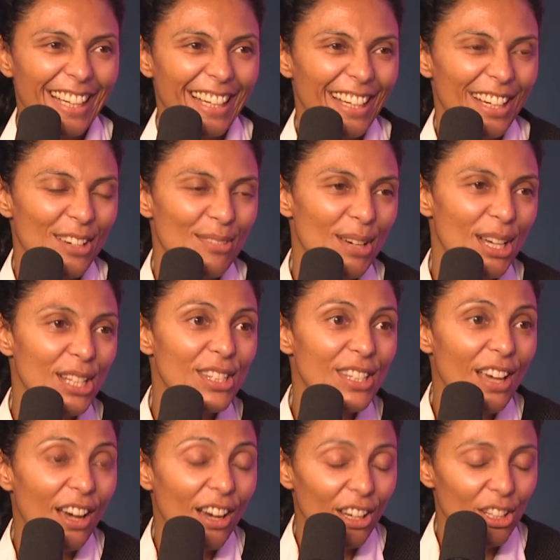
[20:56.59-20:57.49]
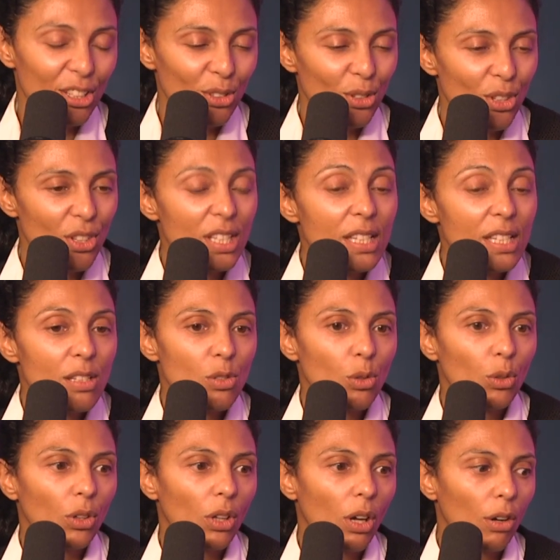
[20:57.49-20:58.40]
But, this
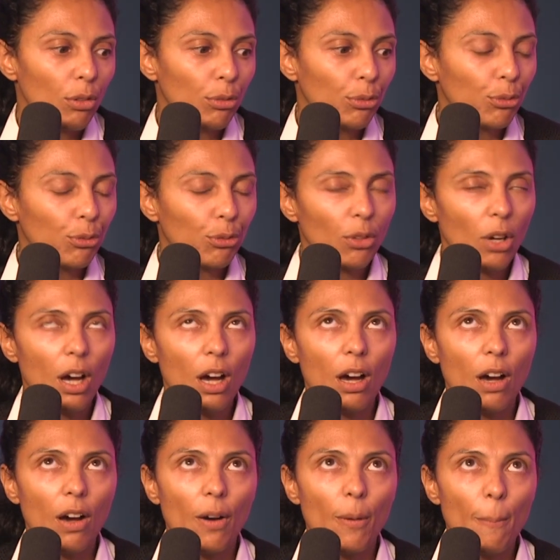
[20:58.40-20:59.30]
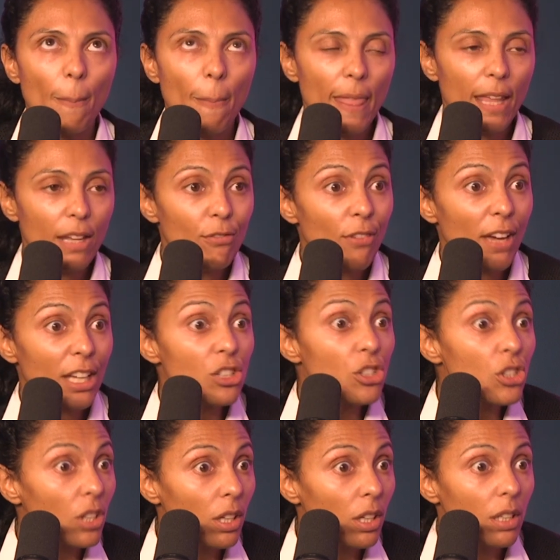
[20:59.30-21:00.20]
sort of
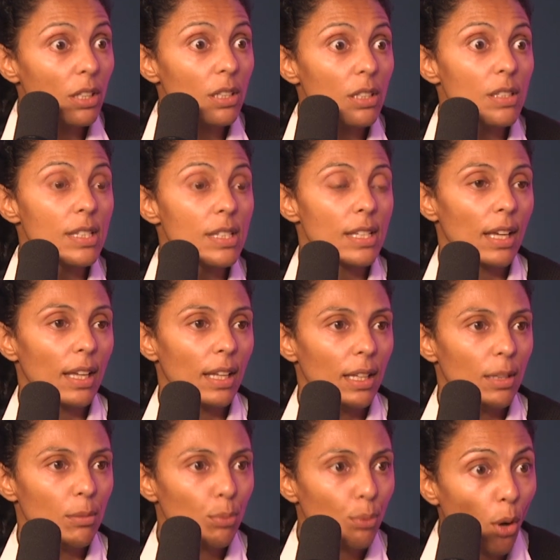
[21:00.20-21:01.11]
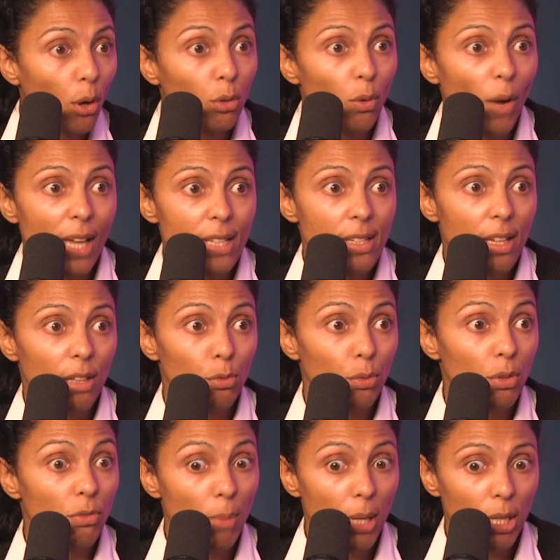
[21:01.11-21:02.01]
inventions and progress that
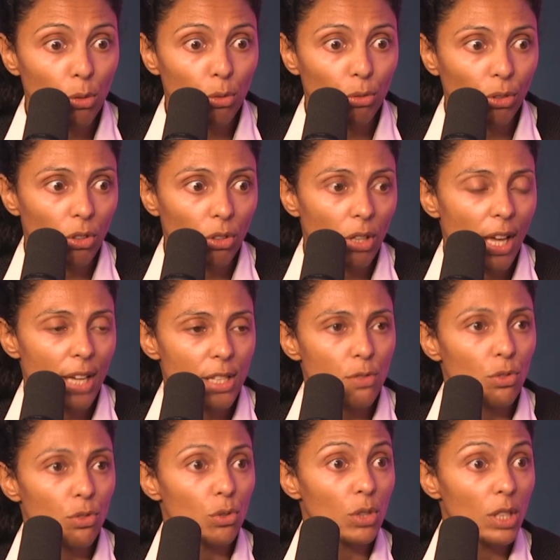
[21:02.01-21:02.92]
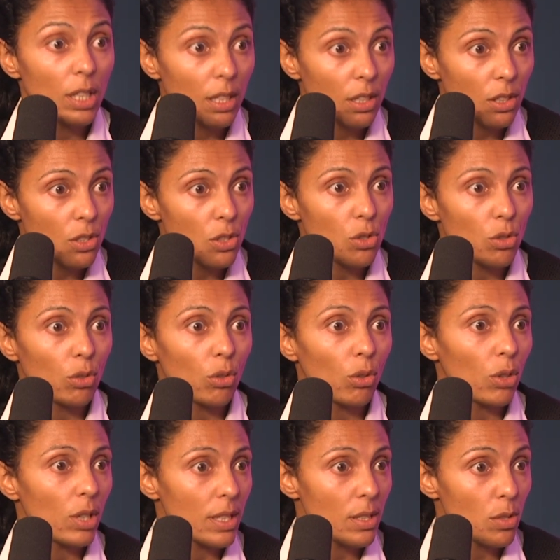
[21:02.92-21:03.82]
we've made over the last few years,
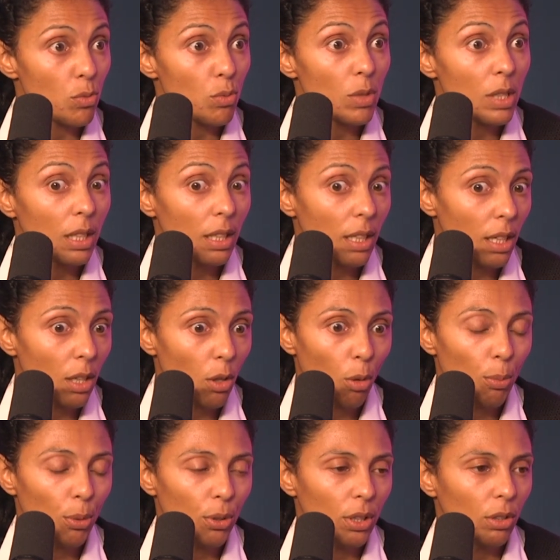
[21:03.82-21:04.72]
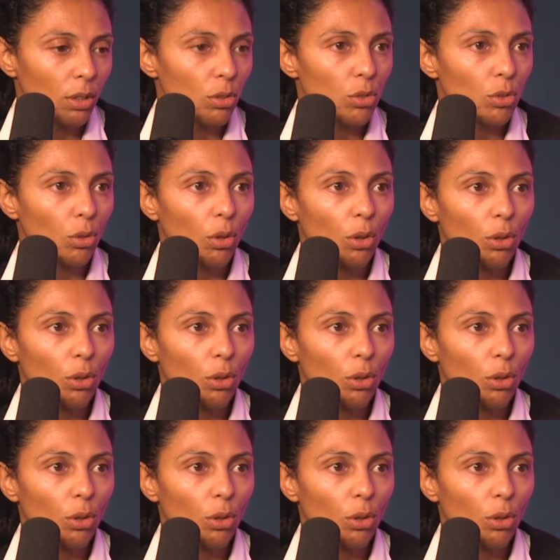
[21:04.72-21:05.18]
is really opening the door